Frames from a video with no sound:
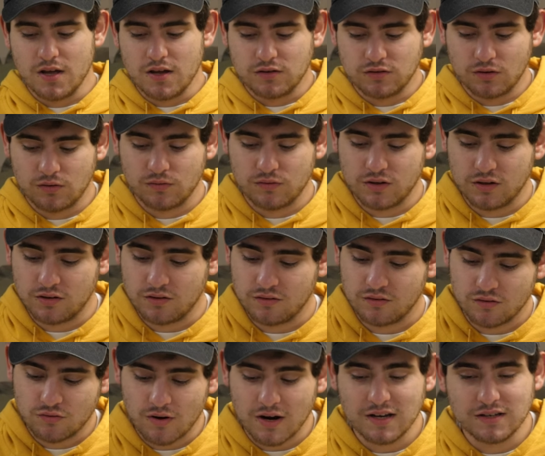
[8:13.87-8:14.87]
So the
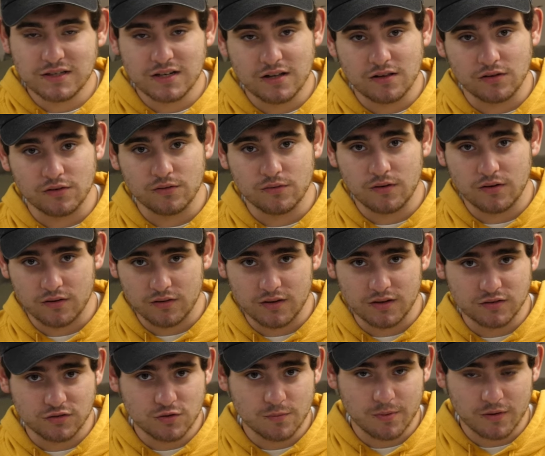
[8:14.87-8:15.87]
crazy glue, or
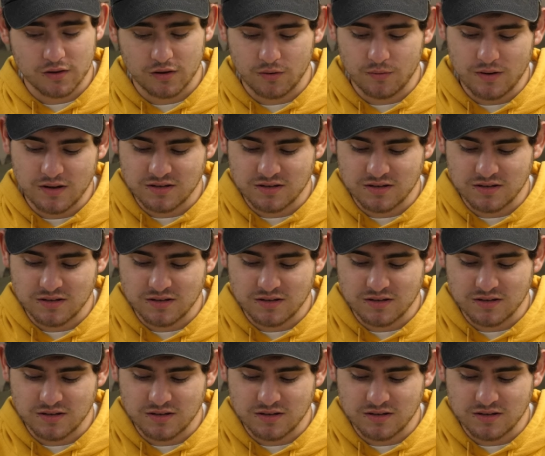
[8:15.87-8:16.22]
the super glue,